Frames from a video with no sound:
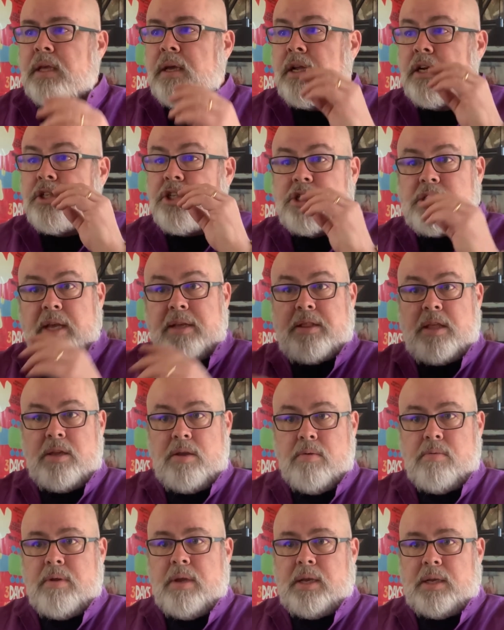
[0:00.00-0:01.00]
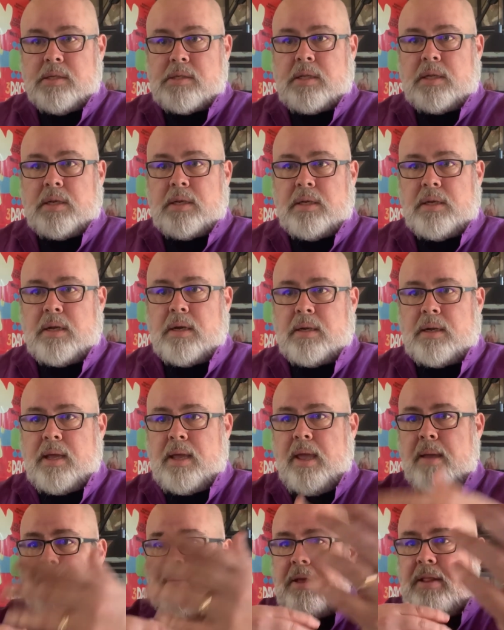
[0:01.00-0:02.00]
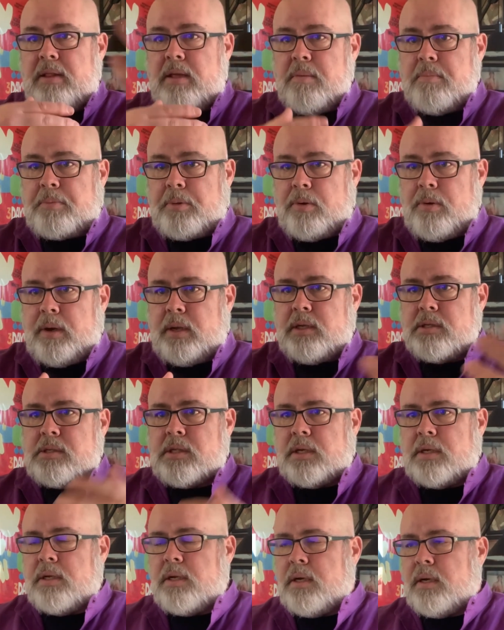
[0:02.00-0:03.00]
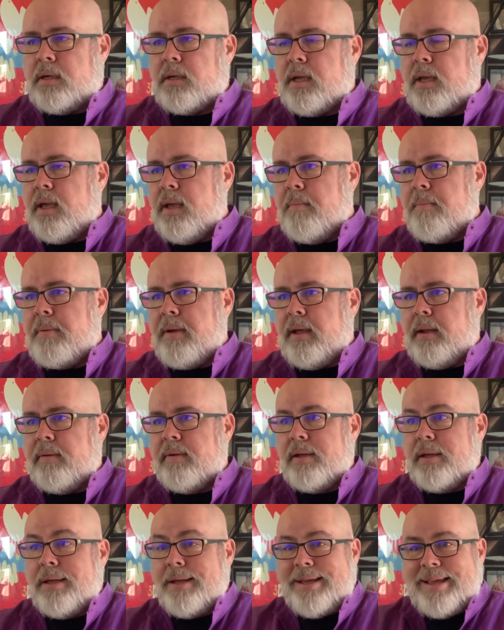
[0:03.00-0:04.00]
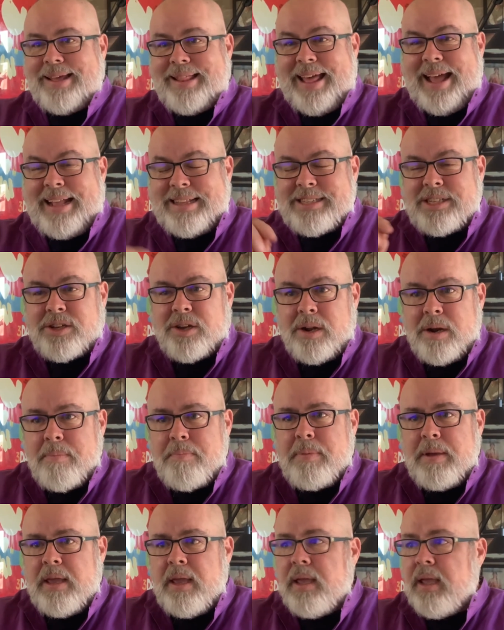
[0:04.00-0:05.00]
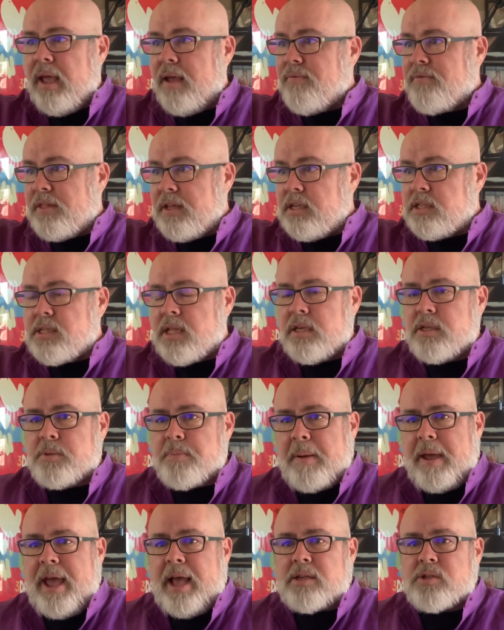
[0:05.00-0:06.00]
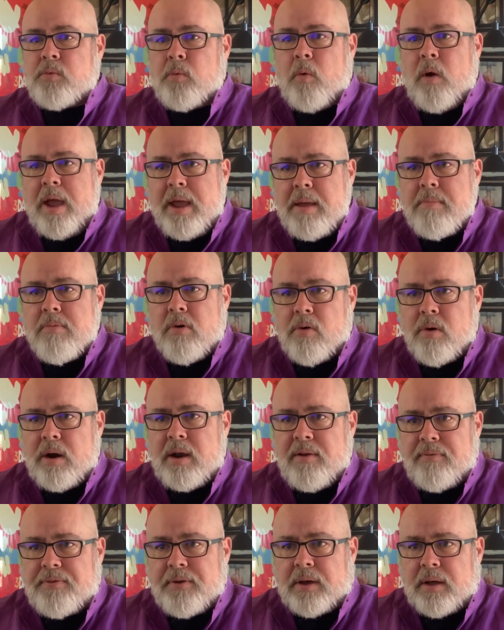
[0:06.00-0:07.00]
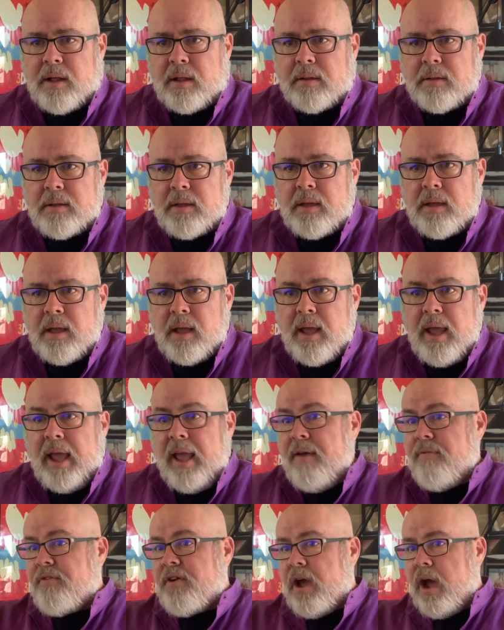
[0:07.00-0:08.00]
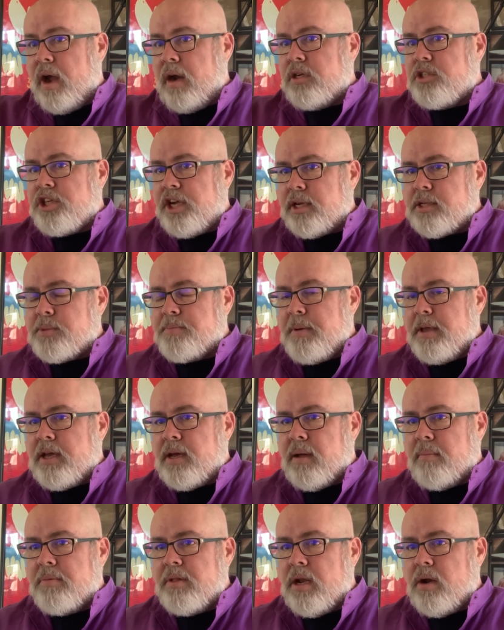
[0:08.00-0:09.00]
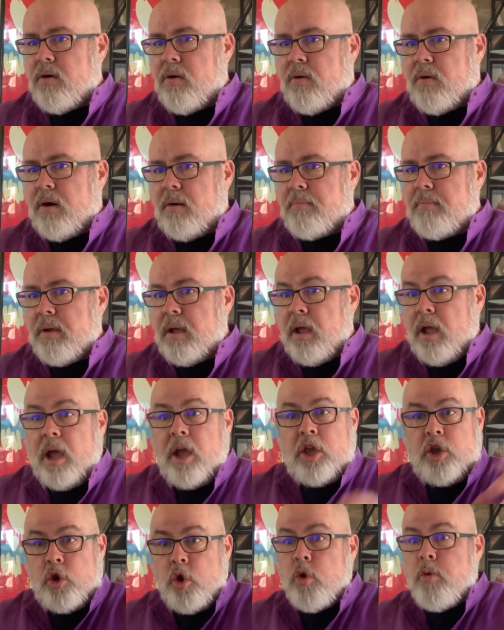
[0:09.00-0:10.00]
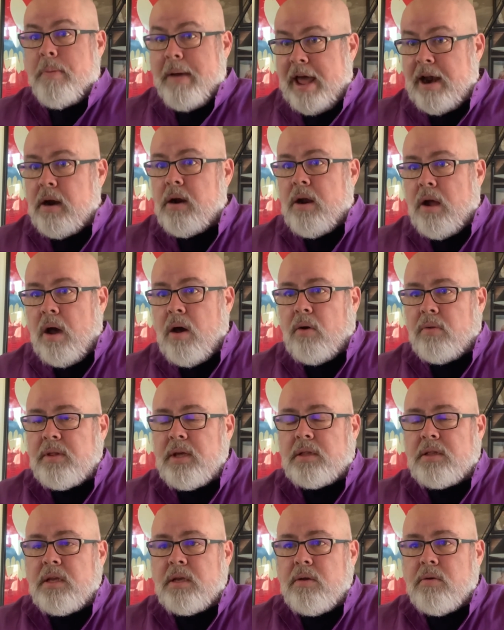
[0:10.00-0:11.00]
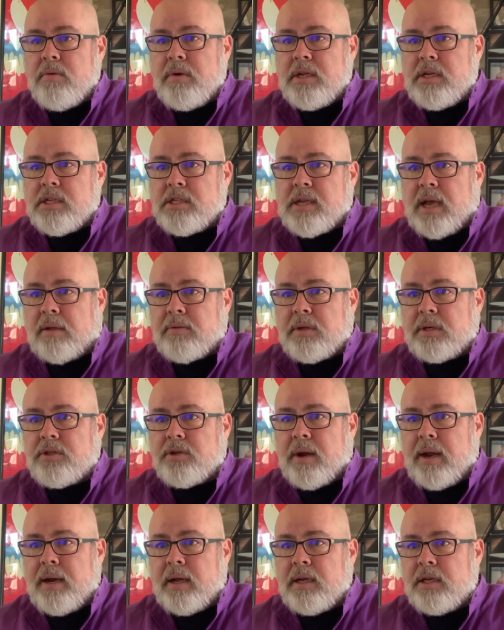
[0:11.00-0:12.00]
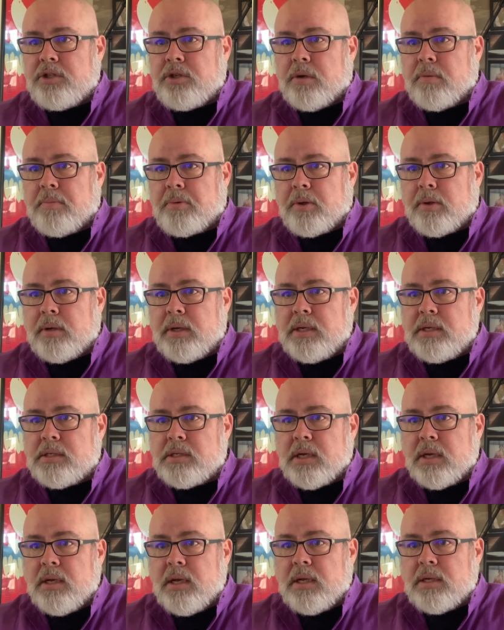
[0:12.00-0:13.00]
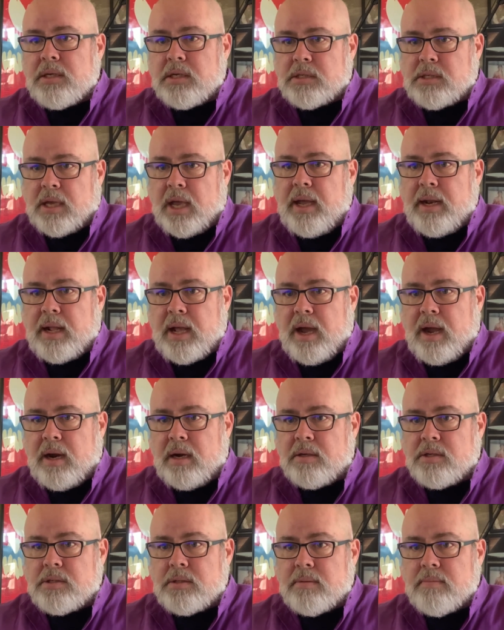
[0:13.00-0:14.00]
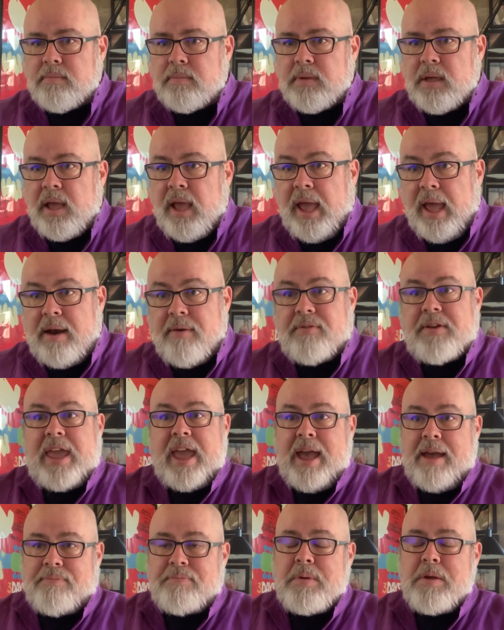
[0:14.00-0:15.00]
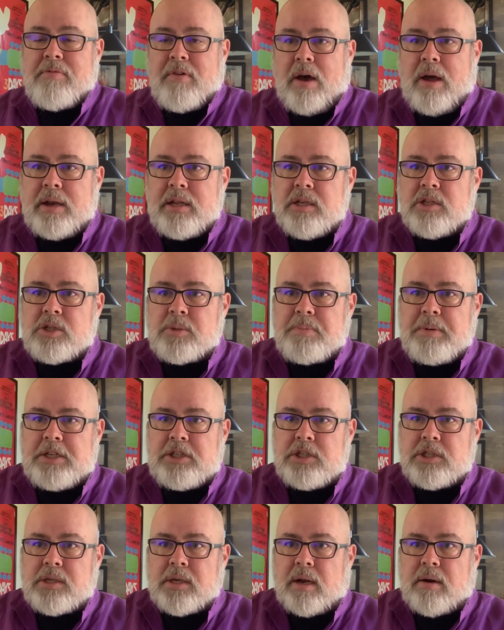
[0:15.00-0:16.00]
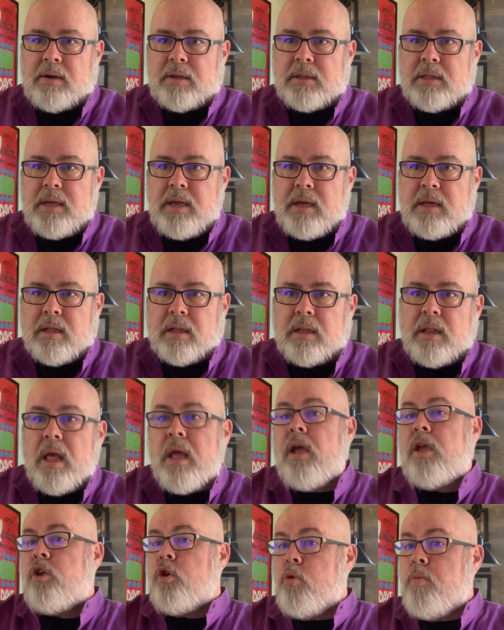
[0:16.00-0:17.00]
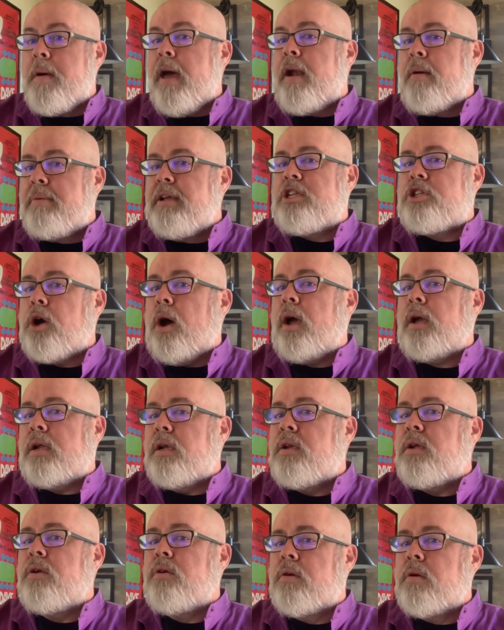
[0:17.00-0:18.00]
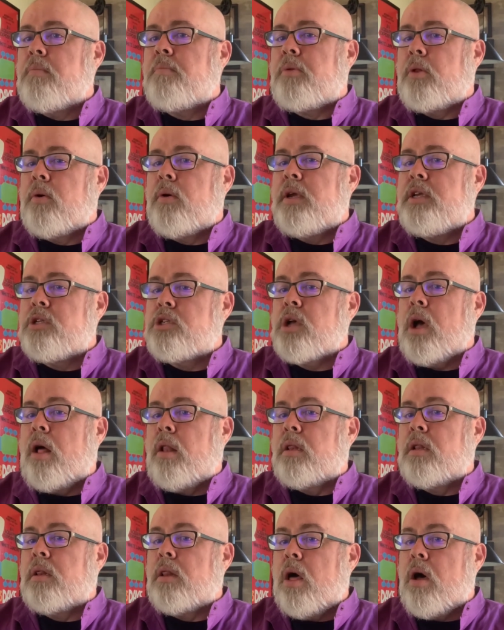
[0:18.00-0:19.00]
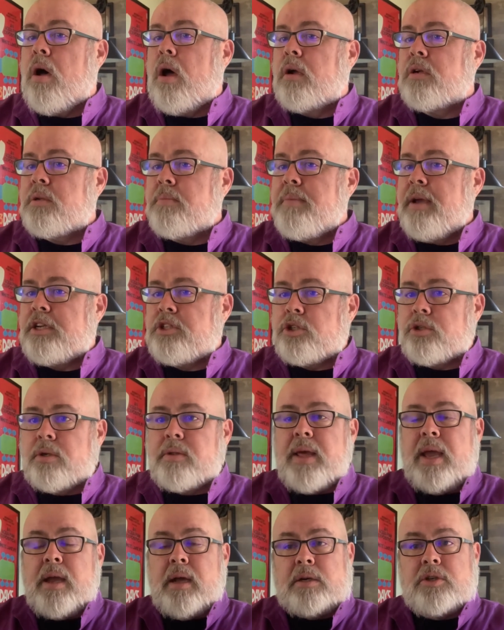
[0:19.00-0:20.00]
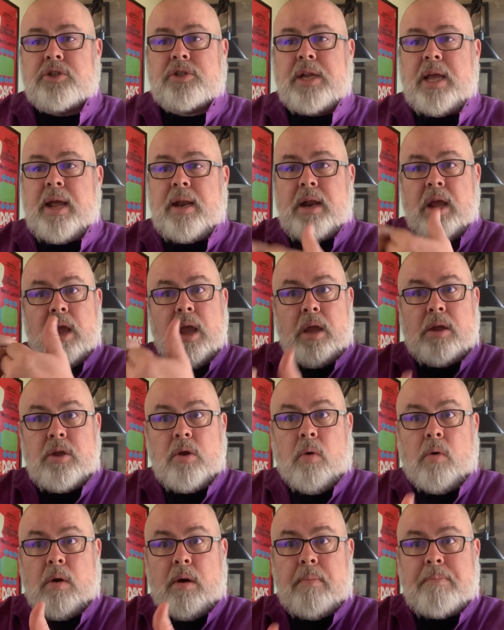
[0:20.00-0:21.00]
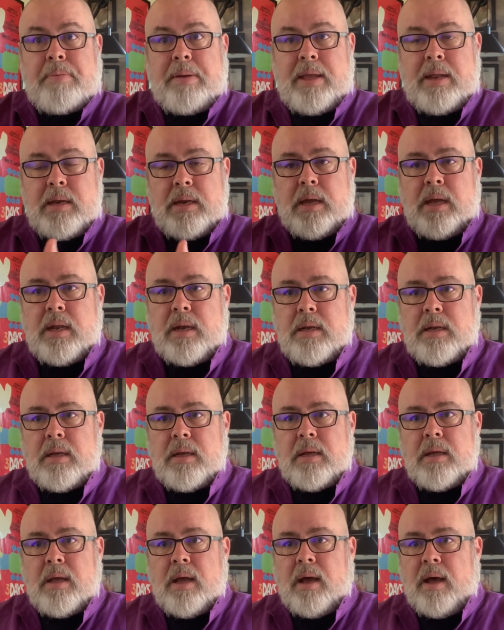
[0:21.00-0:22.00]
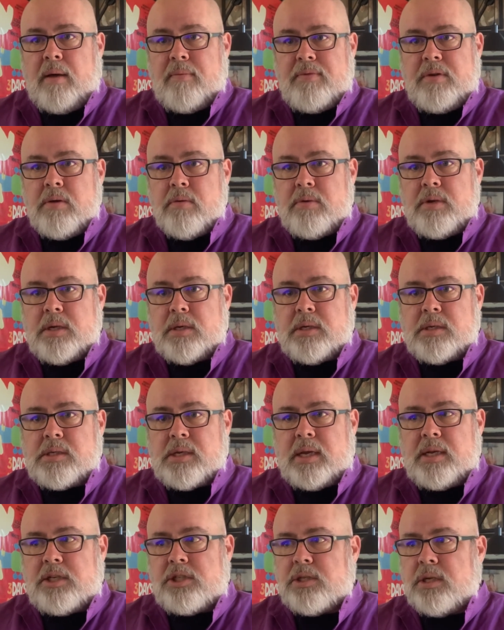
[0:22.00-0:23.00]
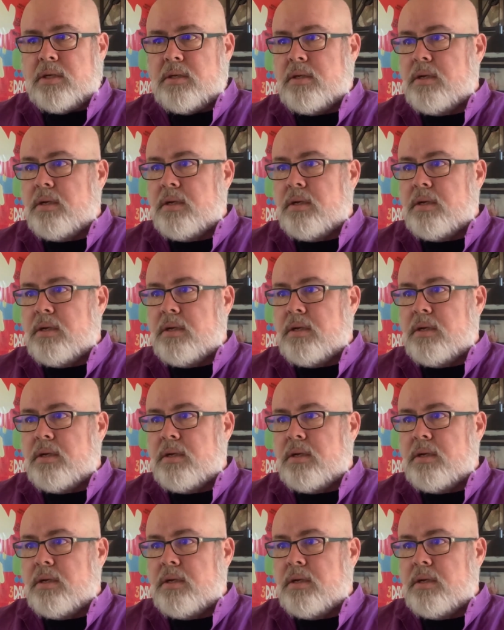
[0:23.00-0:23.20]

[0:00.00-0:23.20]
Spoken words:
Just like the union gets to conduct a campaign, the employer gets to conduct a campaign. That's going to be, if these things pass, way more difficult. If card checks become the norm, you better know that the union is out there trying to get your employees to sign cards. And if captive audience speeches are illegal, you better be talking to your employees all along to make sure they understand your opinion of unionization.